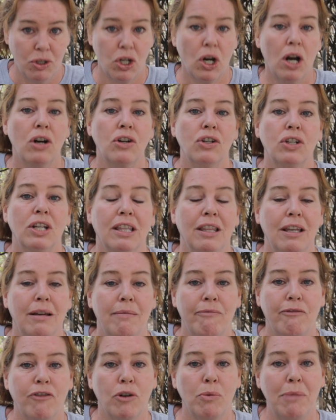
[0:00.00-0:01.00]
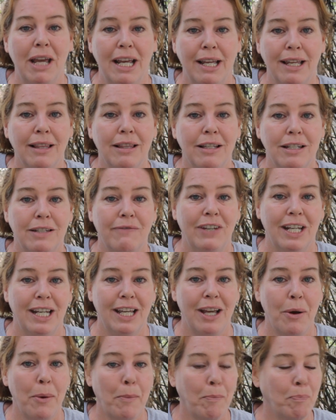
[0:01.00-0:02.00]
charging them for making this
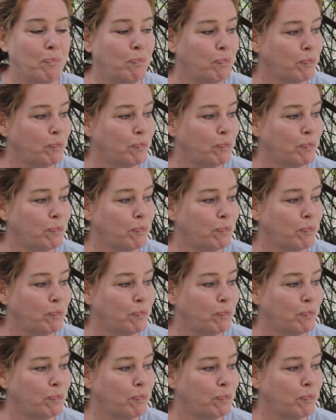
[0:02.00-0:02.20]
video.